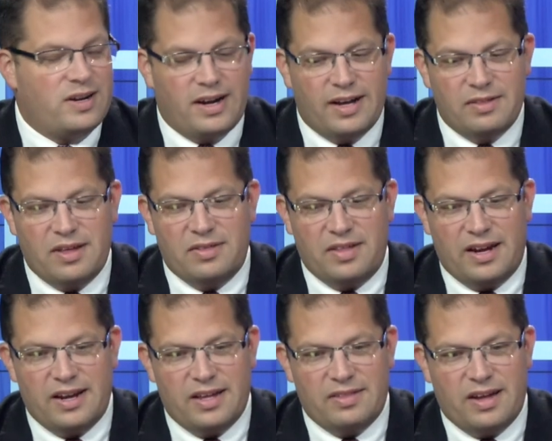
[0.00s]

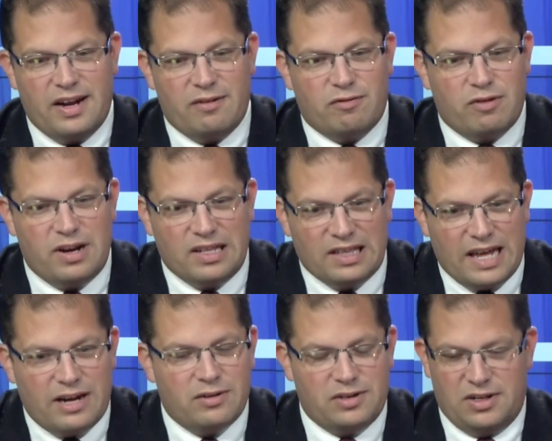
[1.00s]
that have written
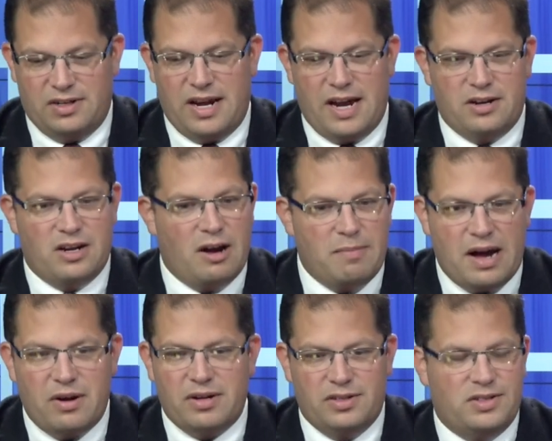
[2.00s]
letters and come
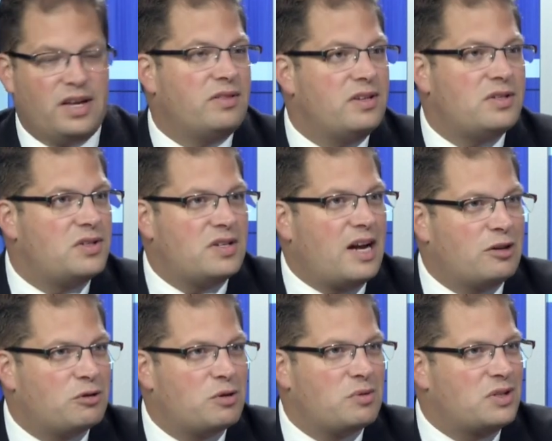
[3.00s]
out and said, this is not
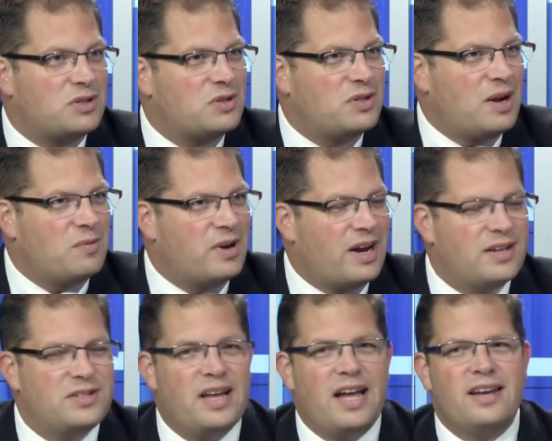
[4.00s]
true, this is not what I
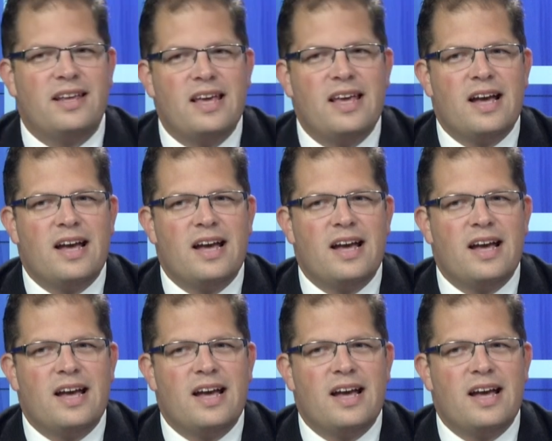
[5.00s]
said.